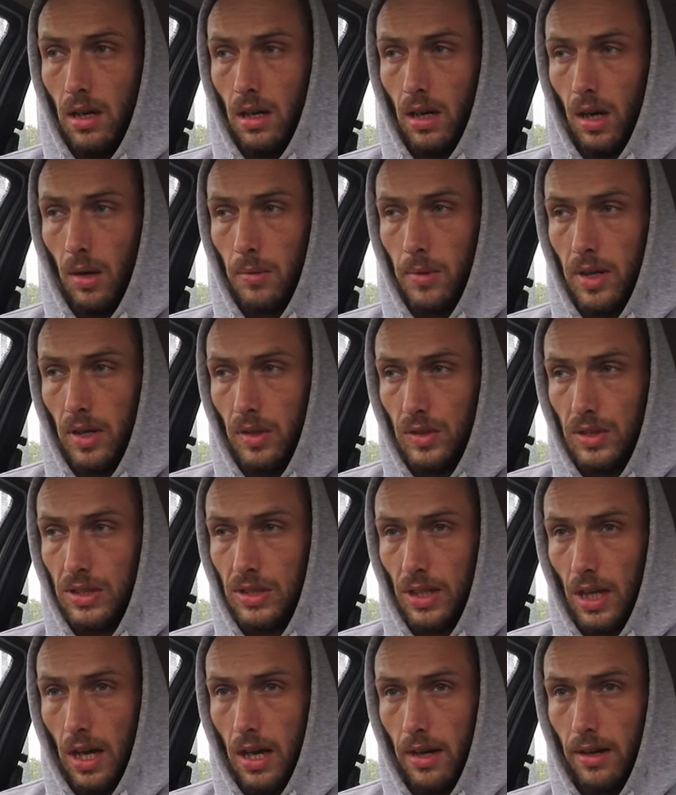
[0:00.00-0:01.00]
I'm
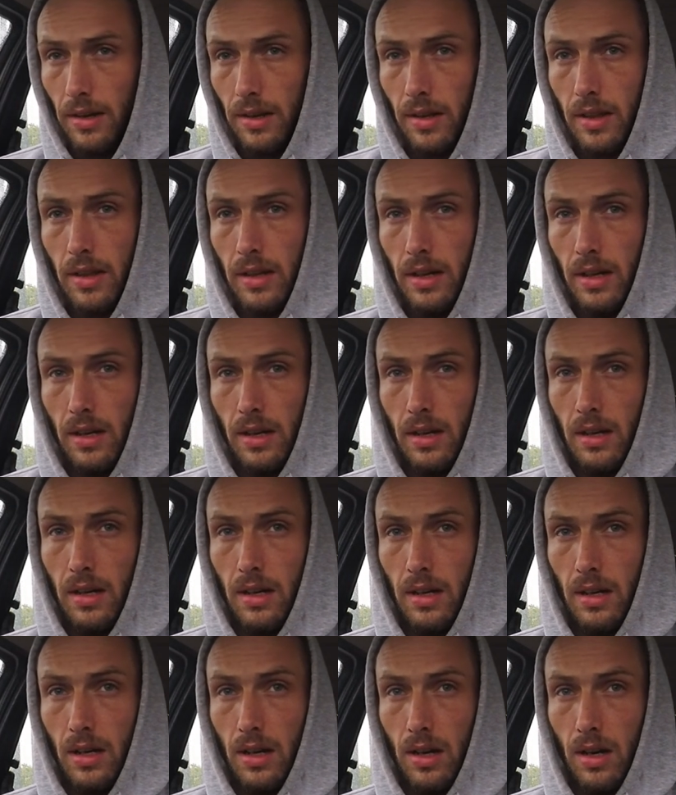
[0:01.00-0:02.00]
concerned that
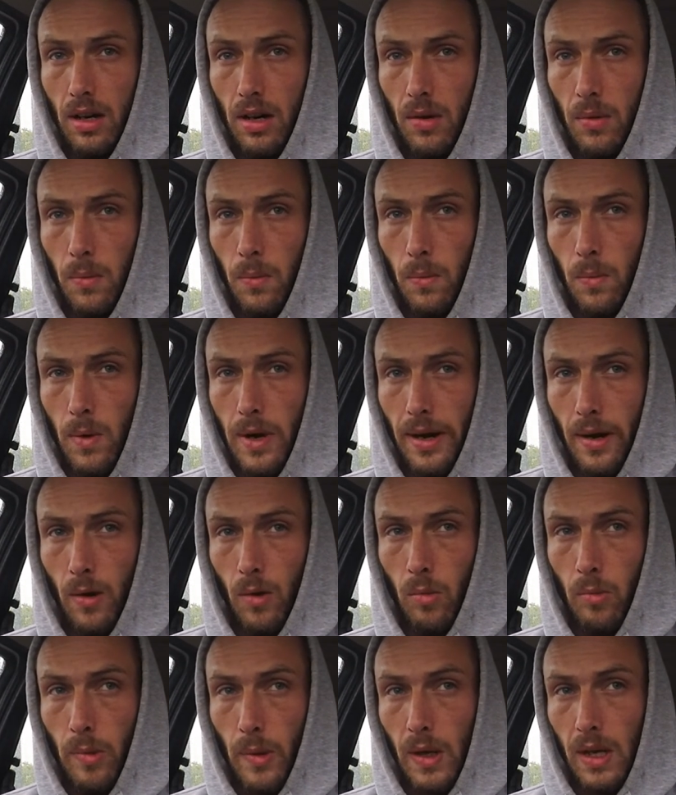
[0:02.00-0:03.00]
I will
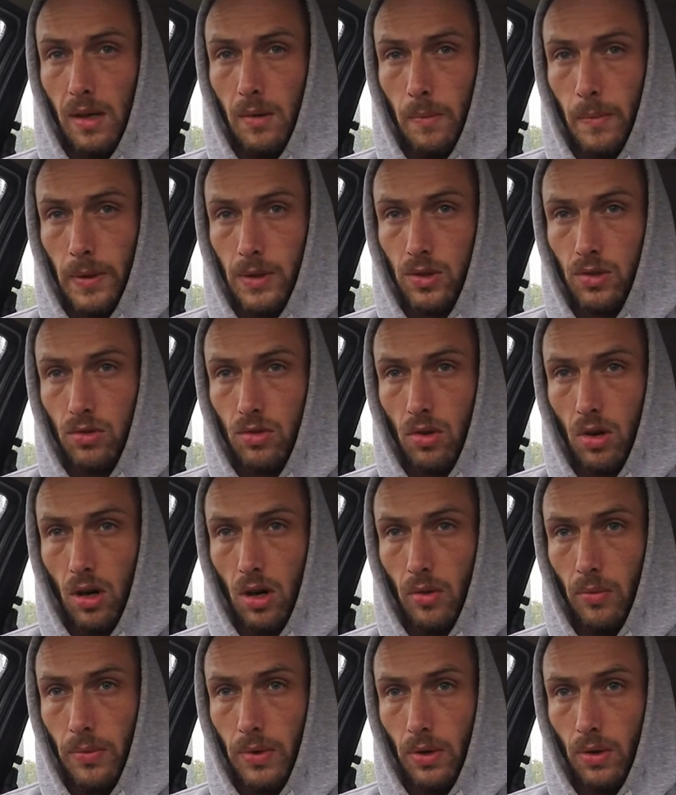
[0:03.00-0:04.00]
be
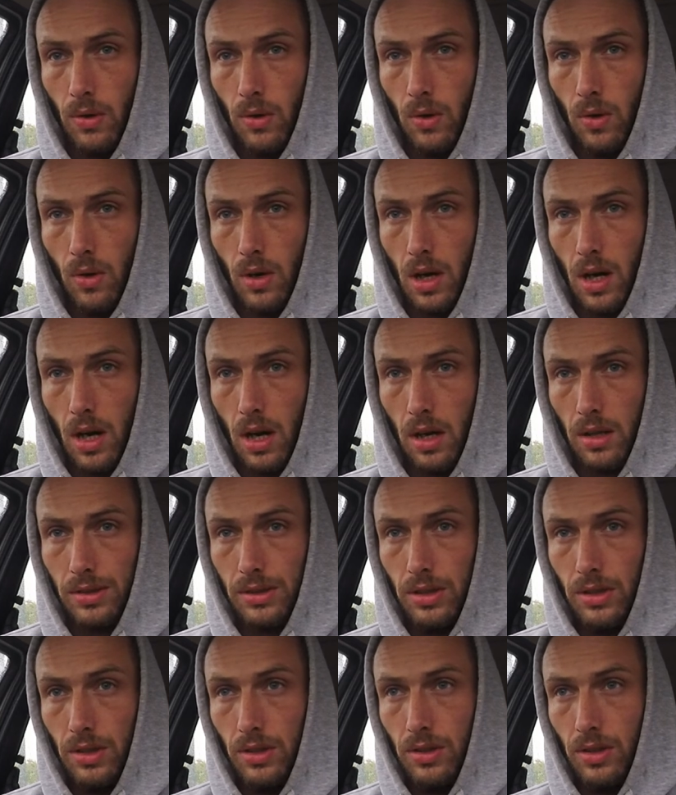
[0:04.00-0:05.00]
prescribed or
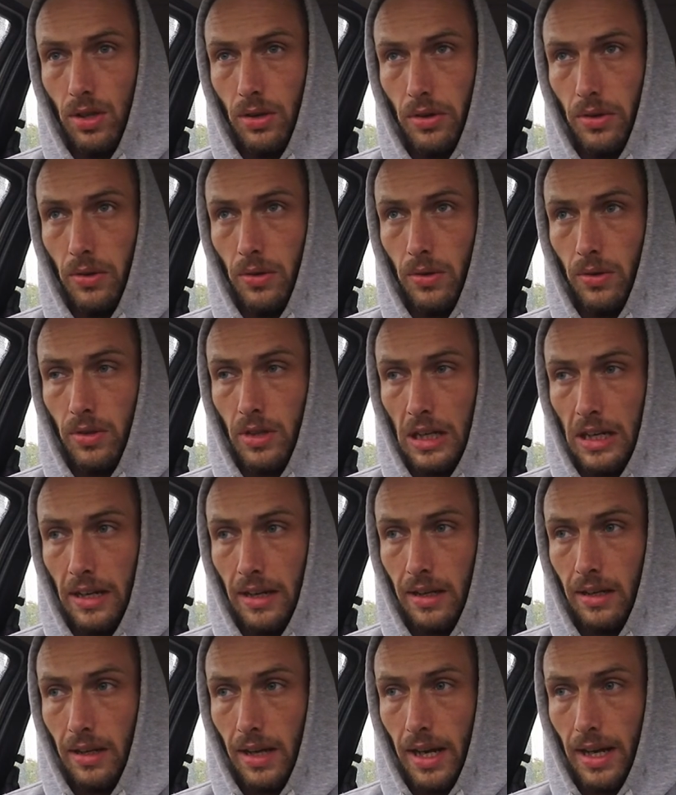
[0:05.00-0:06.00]
asked to
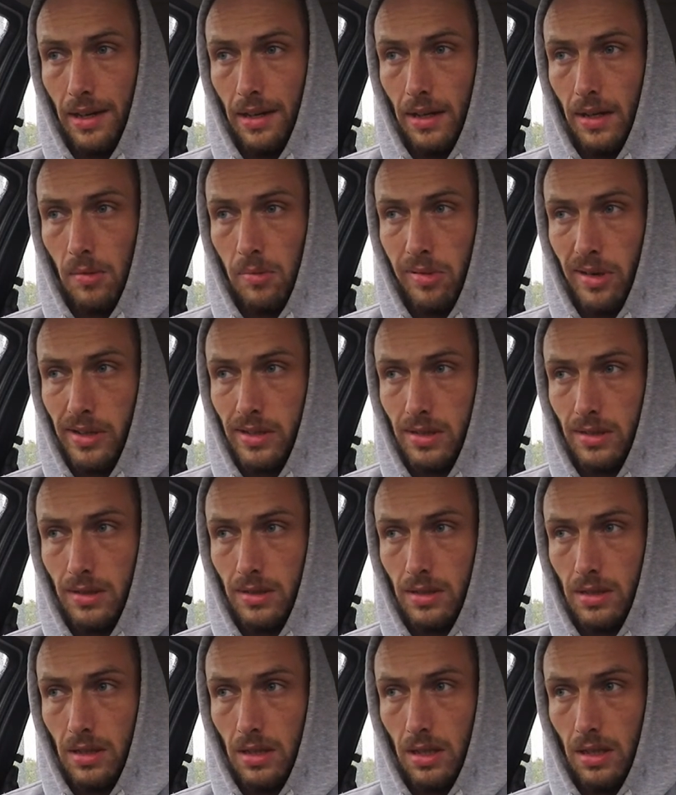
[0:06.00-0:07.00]
take
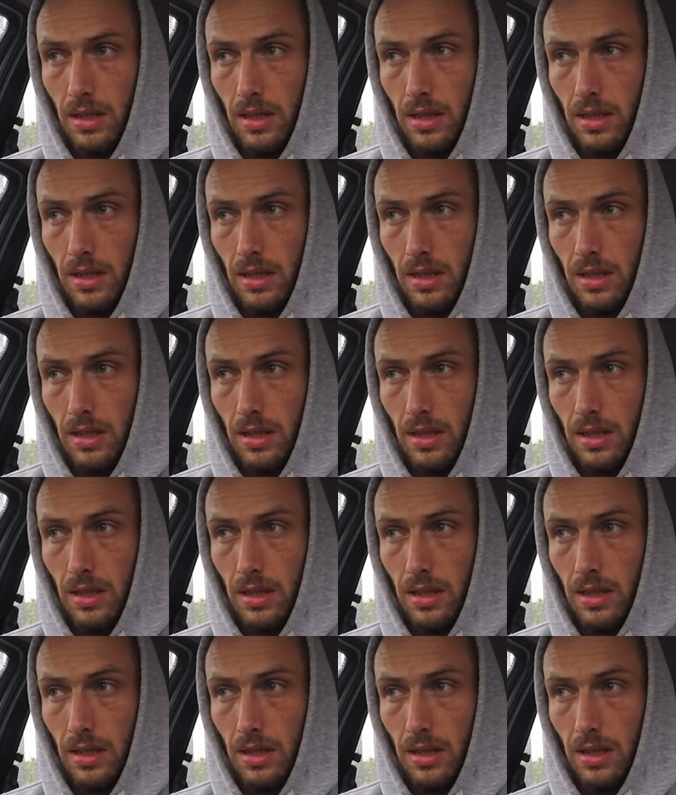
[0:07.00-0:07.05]
antidepressants